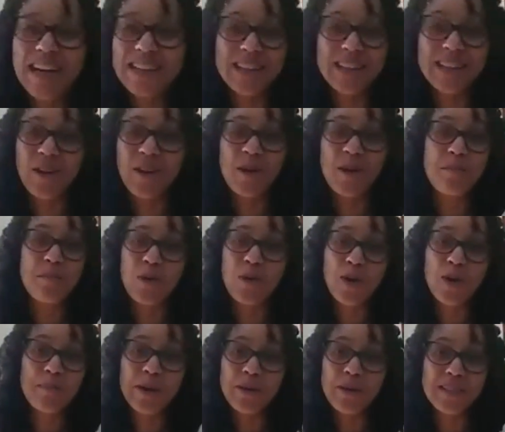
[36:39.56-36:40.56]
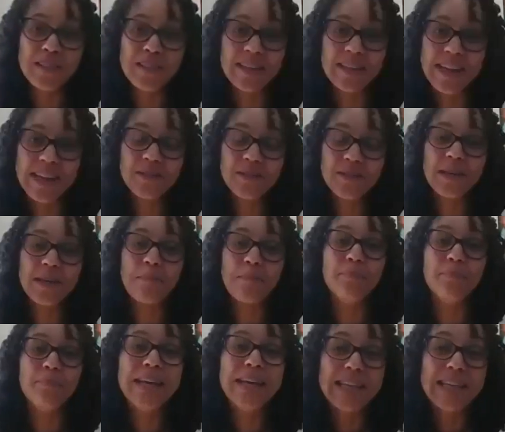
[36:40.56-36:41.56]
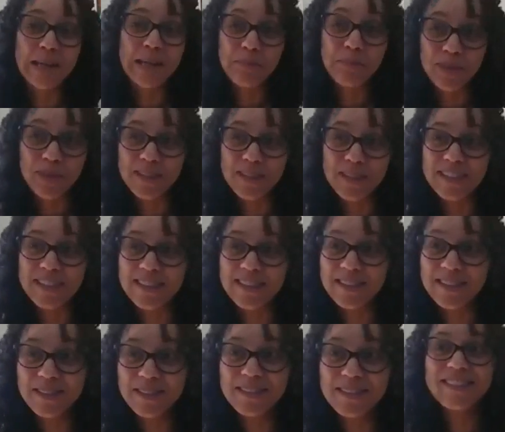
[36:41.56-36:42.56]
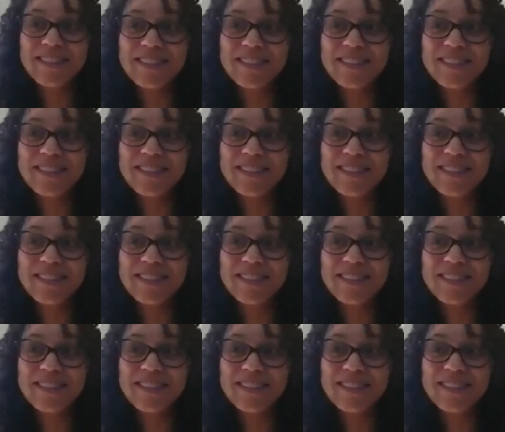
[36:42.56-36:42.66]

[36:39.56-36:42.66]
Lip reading: I'll learn more about that. You said making books.